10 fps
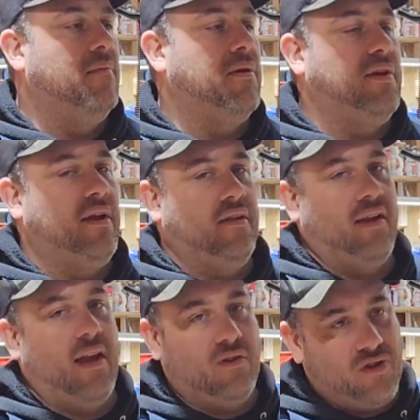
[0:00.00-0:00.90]
But at the end of the
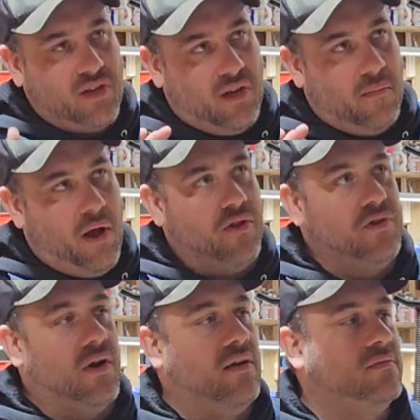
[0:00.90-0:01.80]
day, they're still a ball
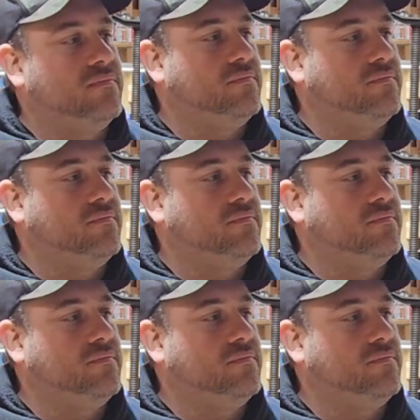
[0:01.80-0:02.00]
joint.